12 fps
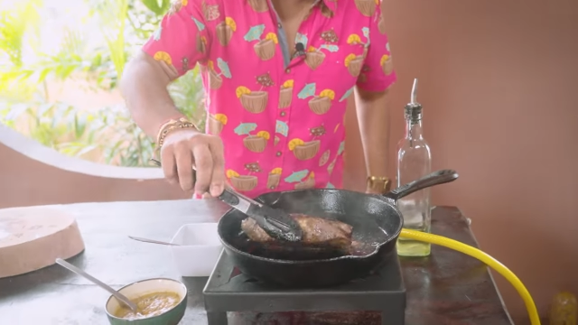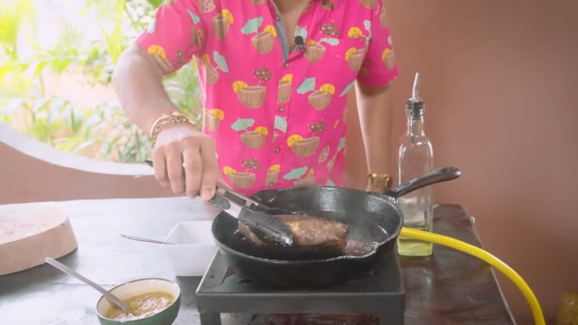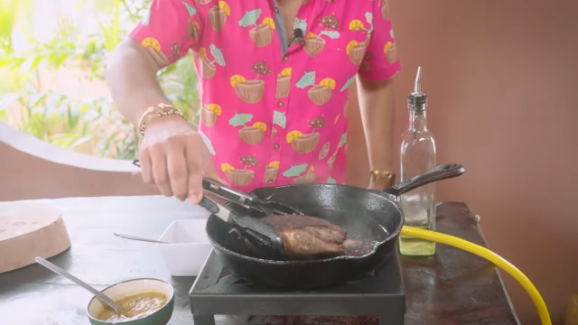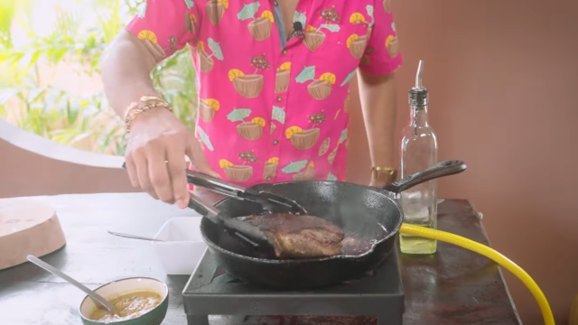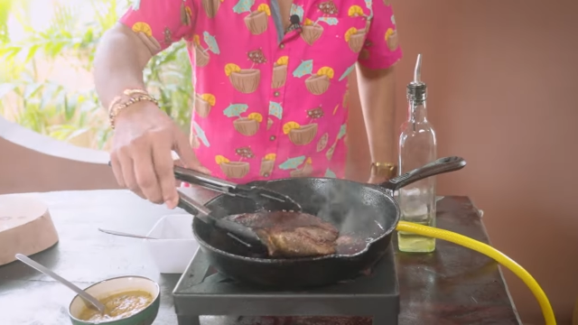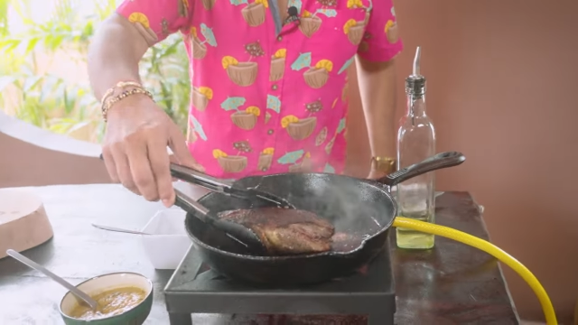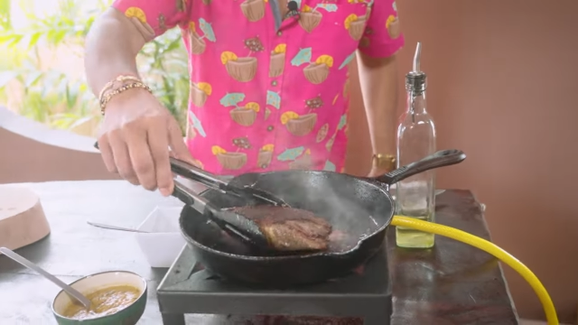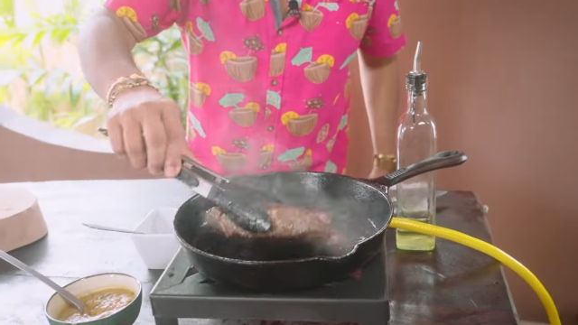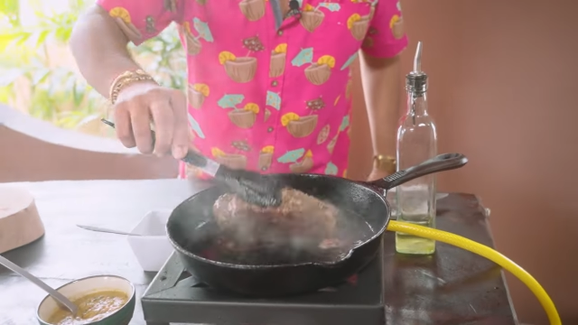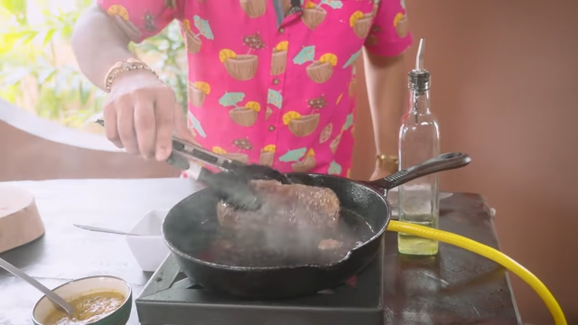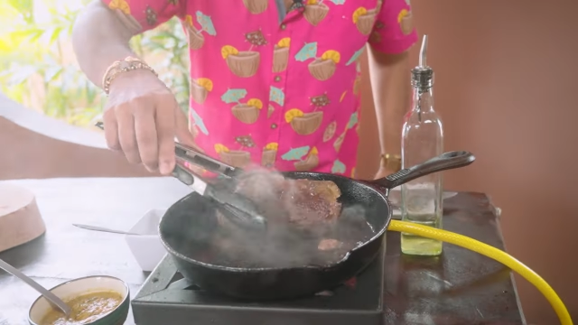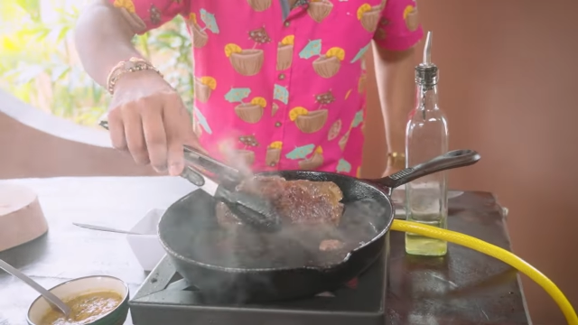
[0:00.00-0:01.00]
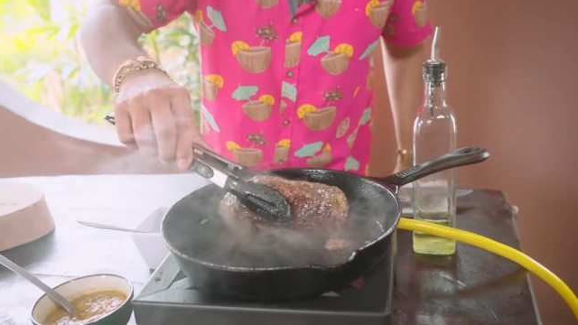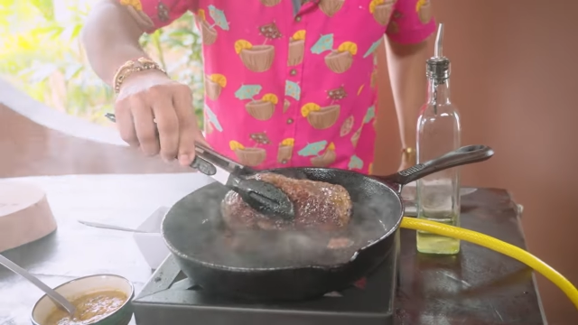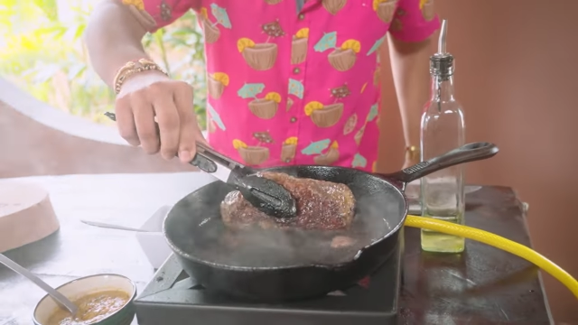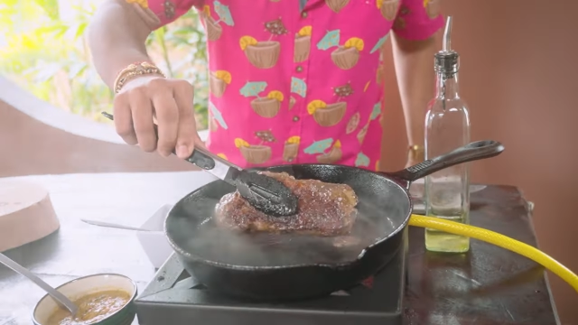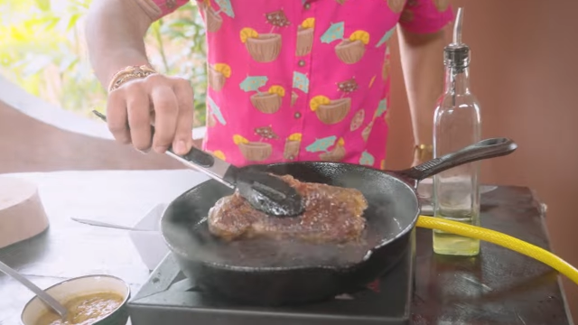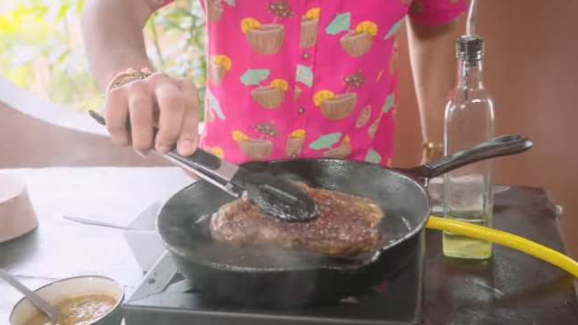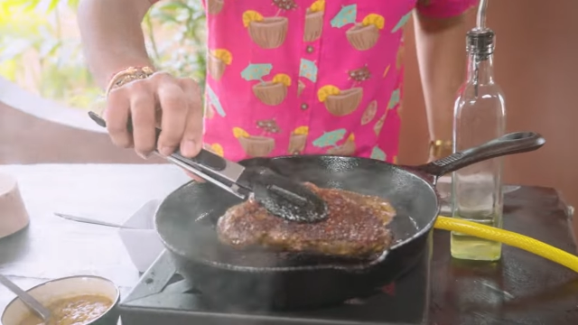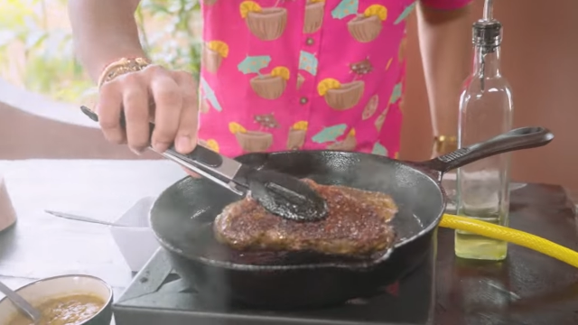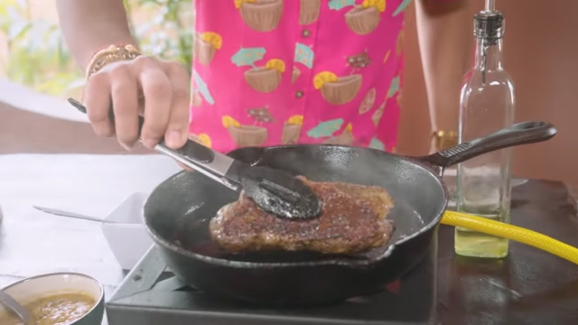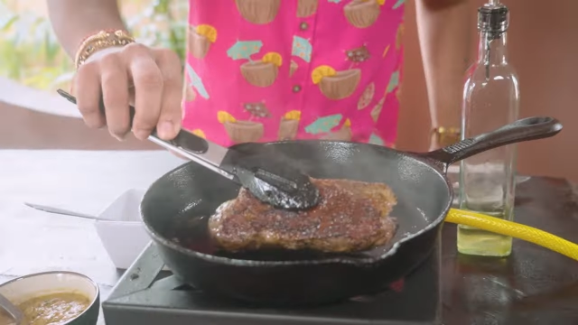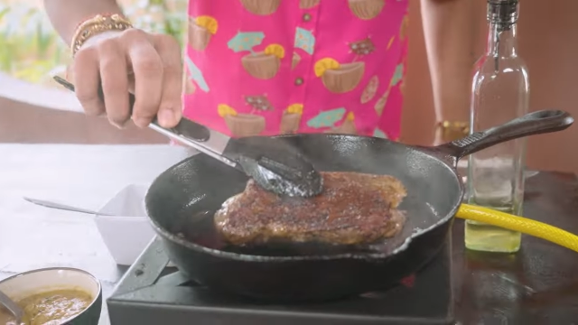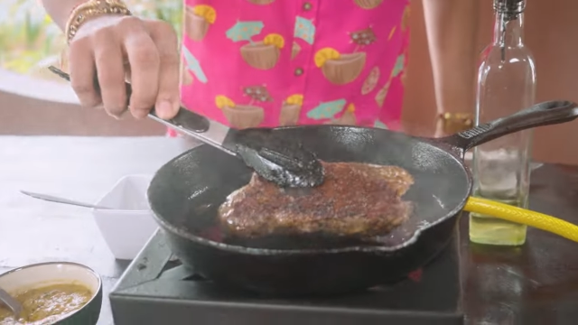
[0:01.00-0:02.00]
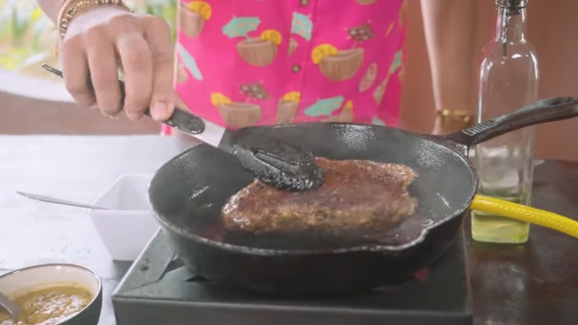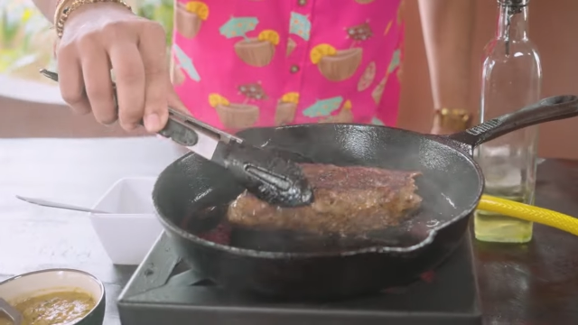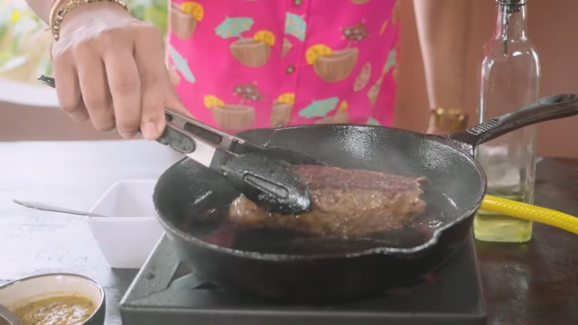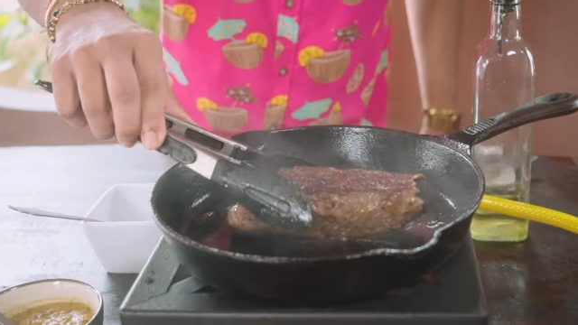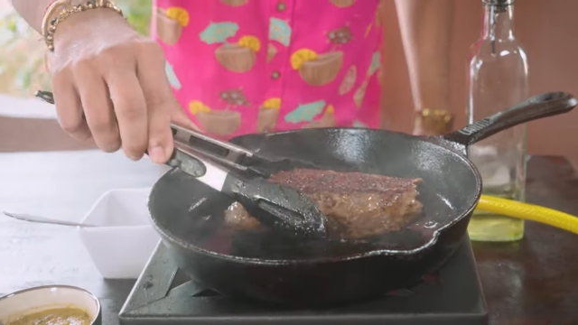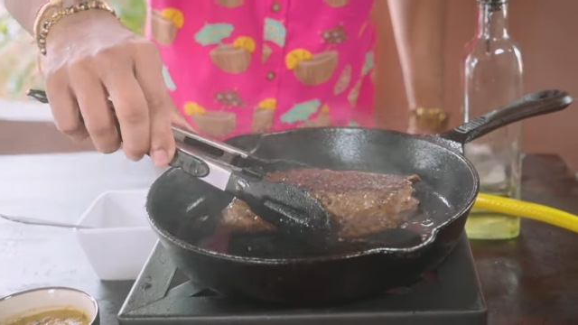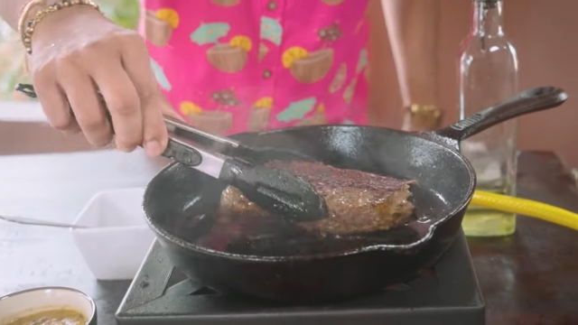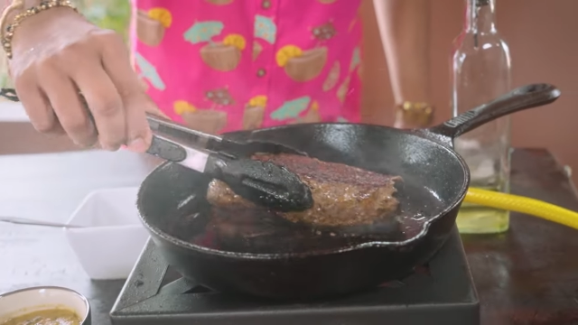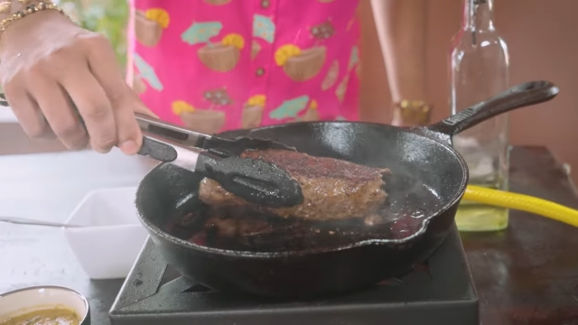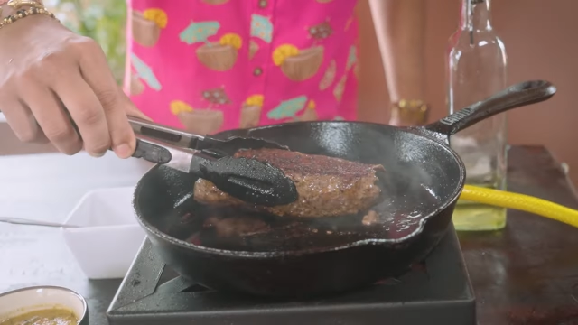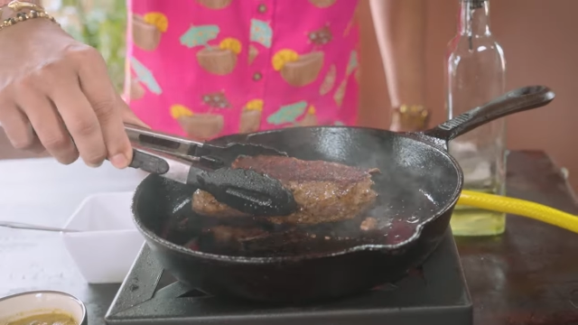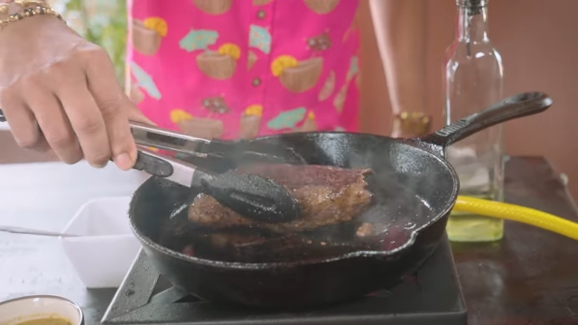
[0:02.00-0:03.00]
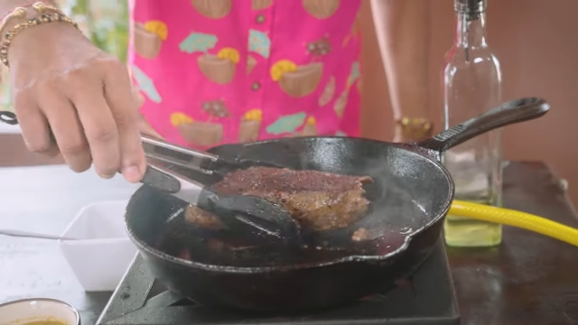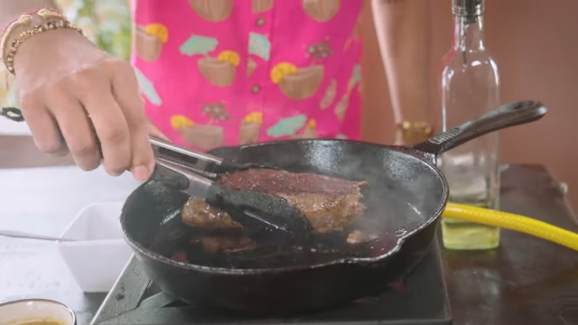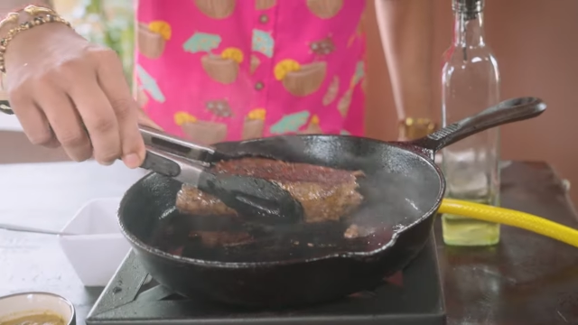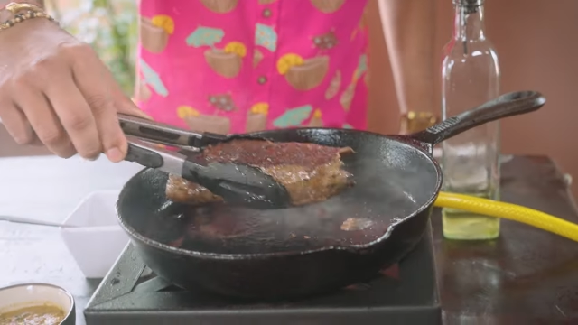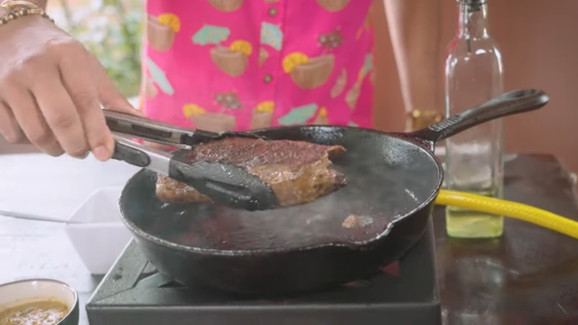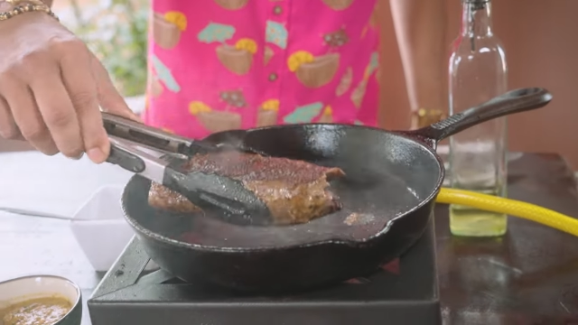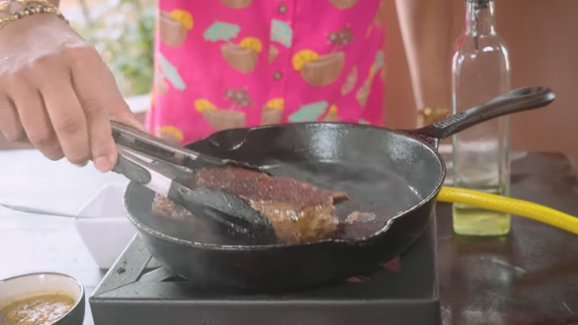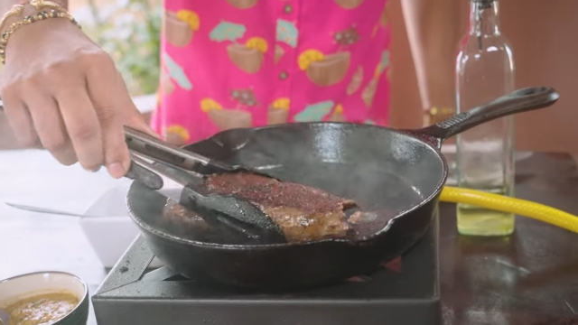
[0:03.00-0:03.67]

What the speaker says: No face is visible, so there are no lips to read.